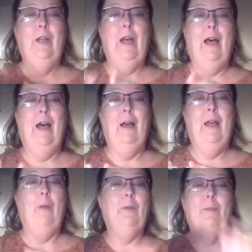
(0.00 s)

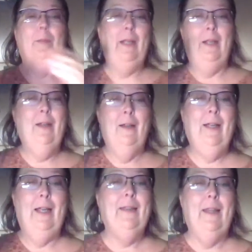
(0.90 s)
helped me
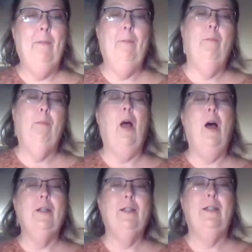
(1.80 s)
get them
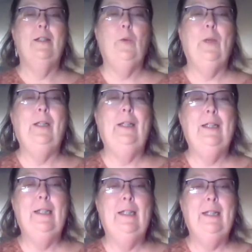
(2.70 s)
blocked as quickly
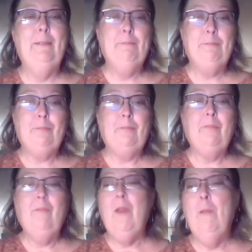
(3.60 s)
as they did.
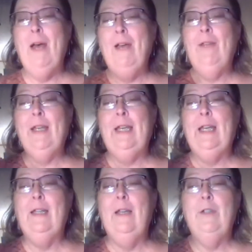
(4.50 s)
Bye, Vicky.
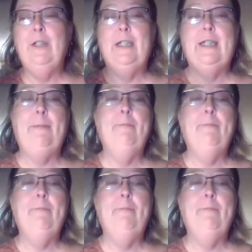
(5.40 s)
I love you, sissy.